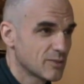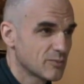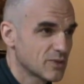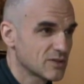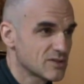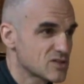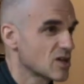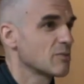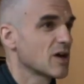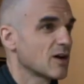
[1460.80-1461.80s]
But
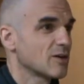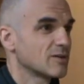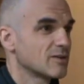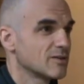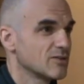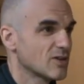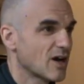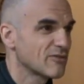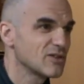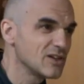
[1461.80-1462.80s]
somehow you
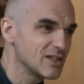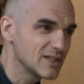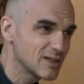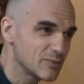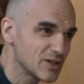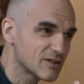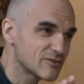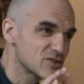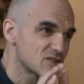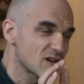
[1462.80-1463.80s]
have a little bit
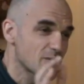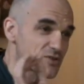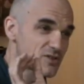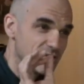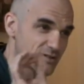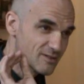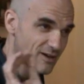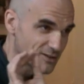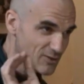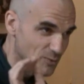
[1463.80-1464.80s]
of reception
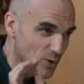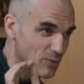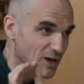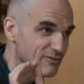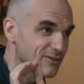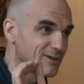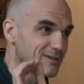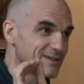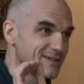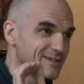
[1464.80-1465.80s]
on your mobile phone,
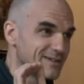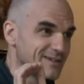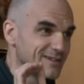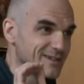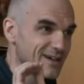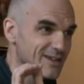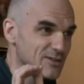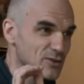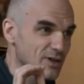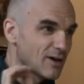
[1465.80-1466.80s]
and
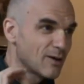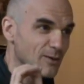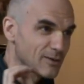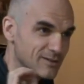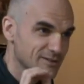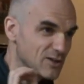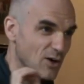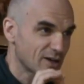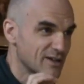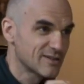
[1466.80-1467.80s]
you call the
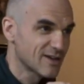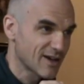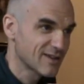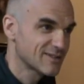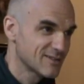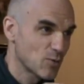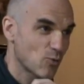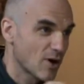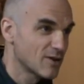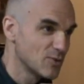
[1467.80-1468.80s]
architect, the
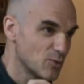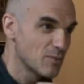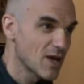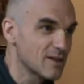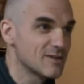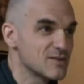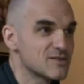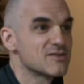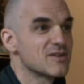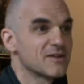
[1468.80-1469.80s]
one who made
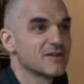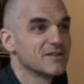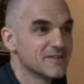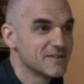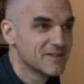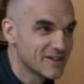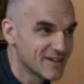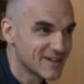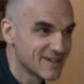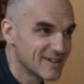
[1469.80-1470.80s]
this thing,
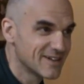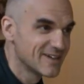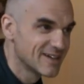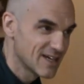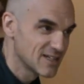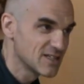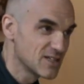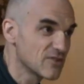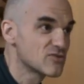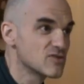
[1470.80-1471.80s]
and he
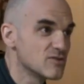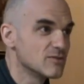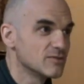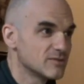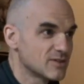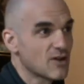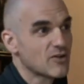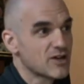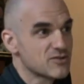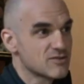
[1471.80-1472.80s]
gives you
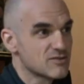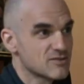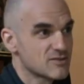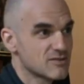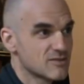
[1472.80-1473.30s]
directions.